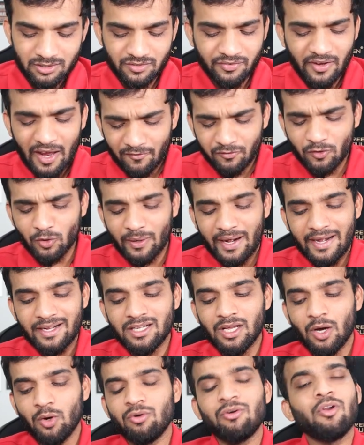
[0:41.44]
So if I have to
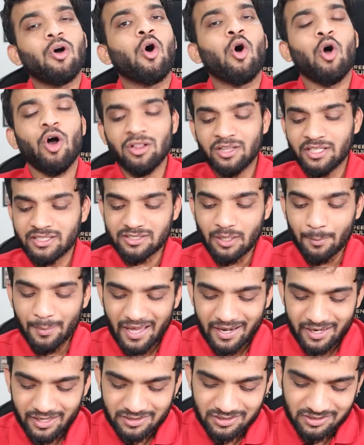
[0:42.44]
write down all the
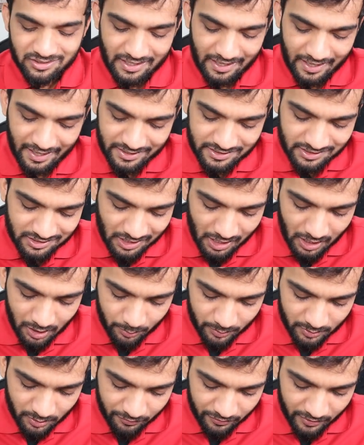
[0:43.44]
subarrays, can I
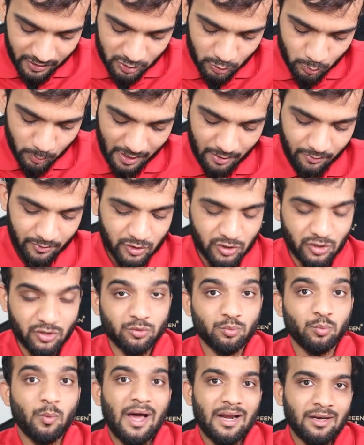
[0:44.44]
start with the first one, which
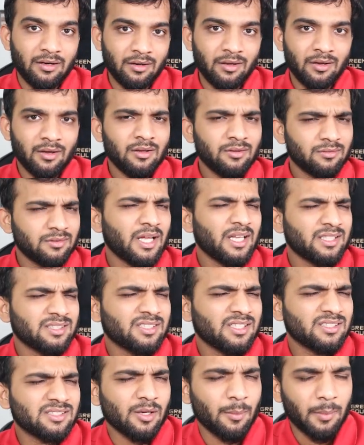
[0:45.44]
is 1?
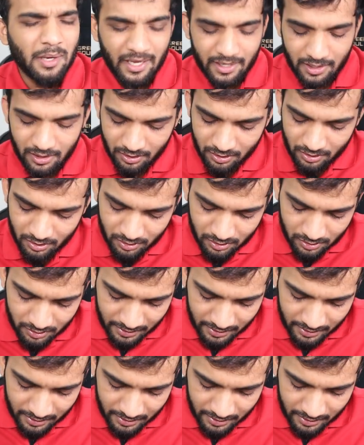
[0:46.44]
That's a subarray.